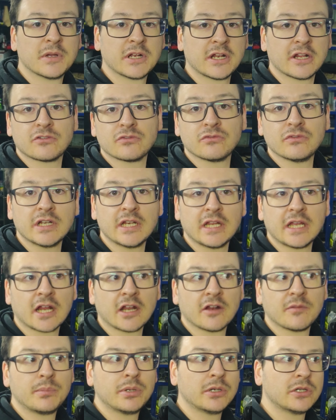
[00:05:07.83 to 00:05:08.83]
But that's really
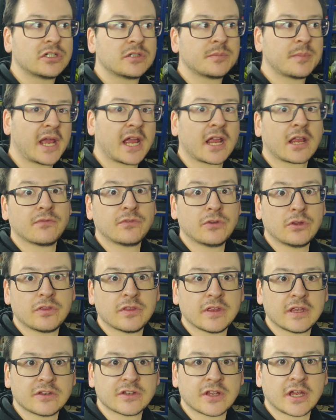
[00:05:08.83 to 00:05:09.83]
kind of pushed back a few
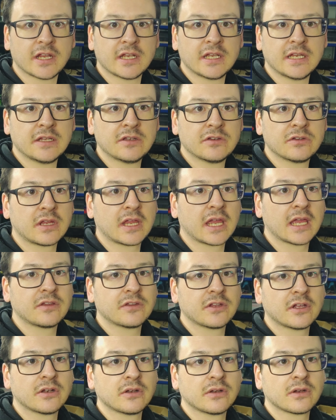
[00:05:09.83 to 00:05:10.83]
things that I need to get
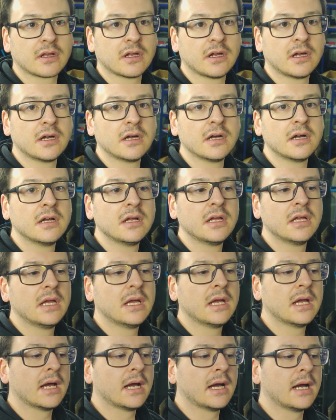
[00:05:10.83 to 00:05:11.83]
done on the car.
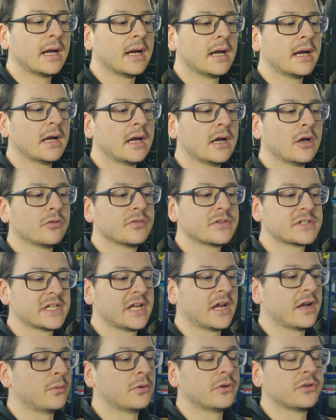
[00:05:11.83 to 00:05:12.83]

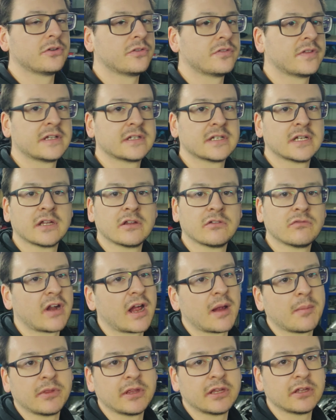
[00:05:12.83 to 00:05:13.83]
Obviously I want to do things like
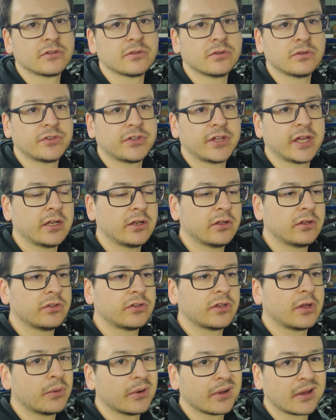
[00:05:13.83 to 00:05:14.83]
wrap the exhaust
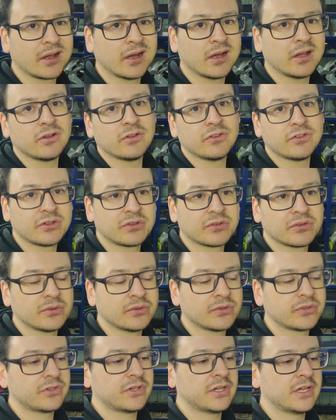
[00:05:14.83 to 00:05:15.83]
headers, I want to cut those
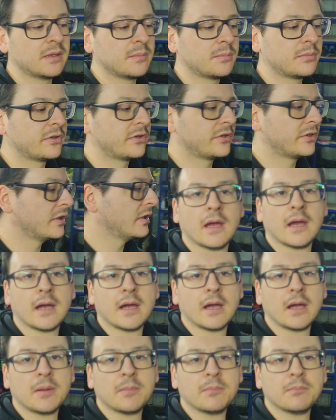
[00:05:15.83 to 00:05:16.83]
exhaust tips,
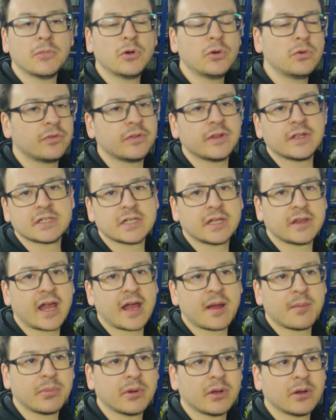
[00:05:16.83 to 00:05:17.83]
all things like
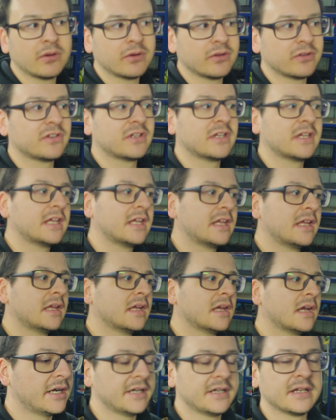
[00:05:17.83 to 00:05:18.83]
that. But
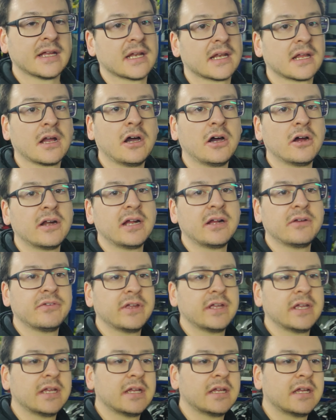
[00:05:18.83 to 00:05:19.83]
honestly, I need to get the car out of
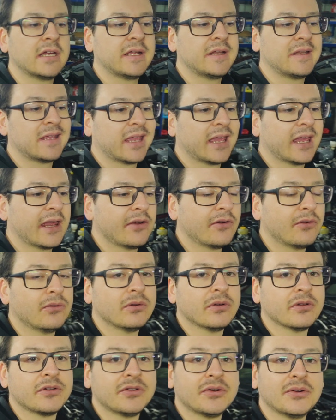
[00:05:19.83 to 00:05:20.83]
here, I need to get
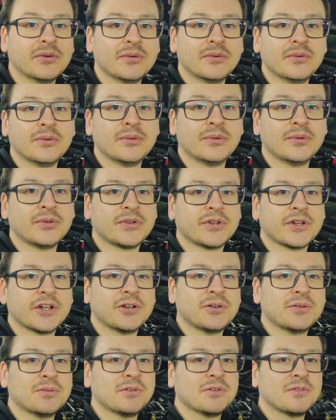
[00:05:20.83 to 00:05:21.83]
all the tools
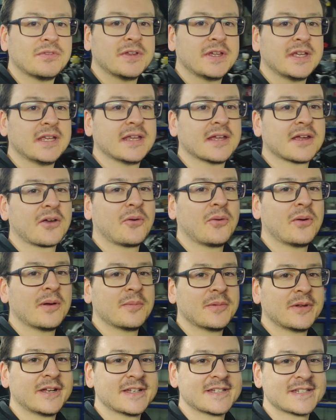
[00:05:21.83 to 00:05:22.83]
and all of the
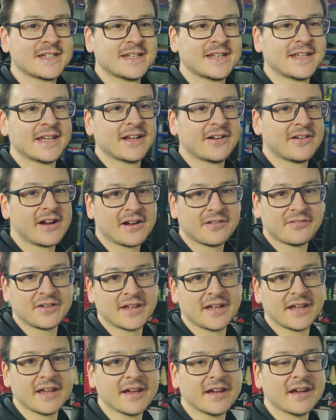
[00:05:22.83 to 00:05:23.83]
equipment that's in here out of
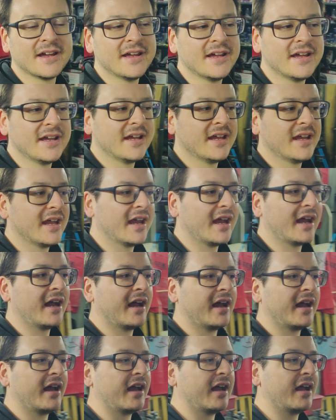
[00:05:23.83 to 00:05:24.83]
here.
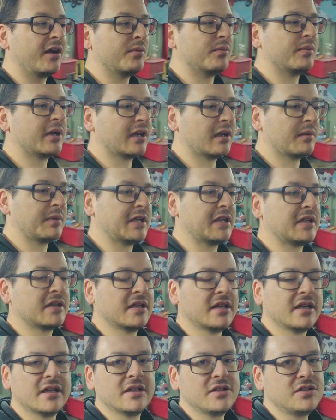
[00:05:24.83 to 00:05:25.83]
We're going to be
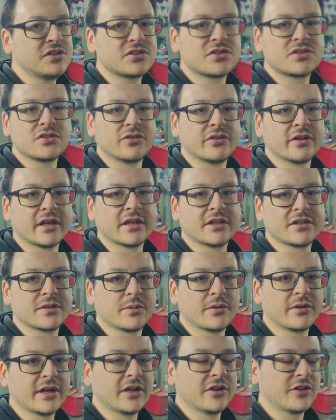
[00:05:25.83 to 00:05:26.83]
just storing it
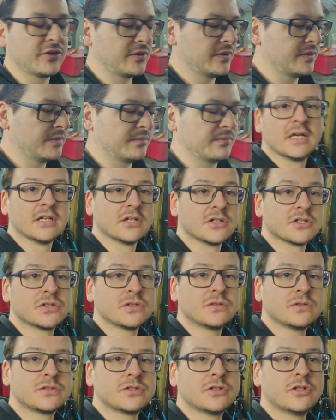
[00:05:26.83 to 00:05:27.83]
somewhere else in the
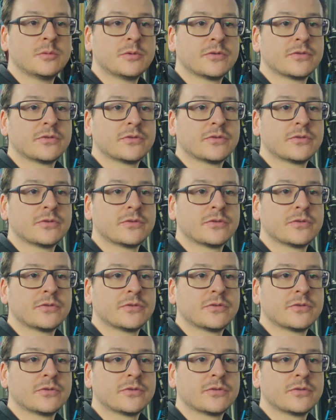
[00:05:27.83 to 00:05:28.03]
short term.